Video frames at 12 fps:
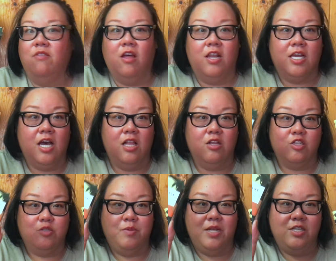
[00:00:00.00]
a lot of
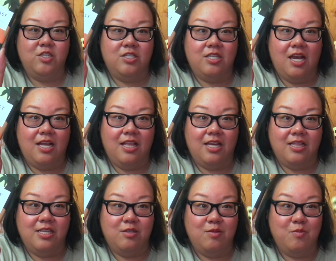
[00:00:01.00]
colors, but I like
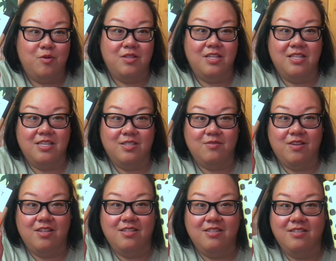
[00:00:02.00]
this one more than this
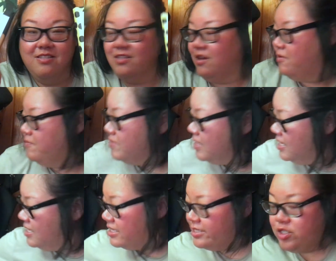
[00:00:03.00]
one. So
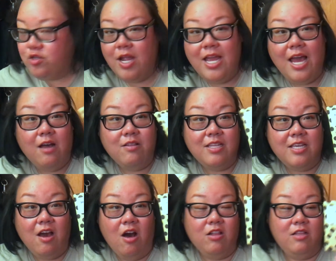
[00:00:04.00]
let's try out the
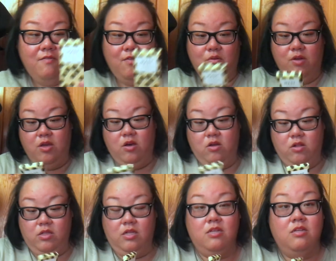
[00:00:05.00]
olive
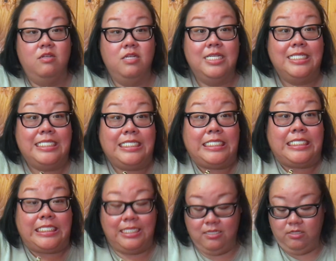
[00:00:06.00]
oil
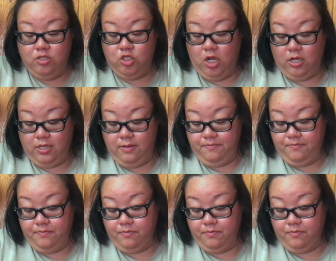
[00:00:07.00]
chocolate.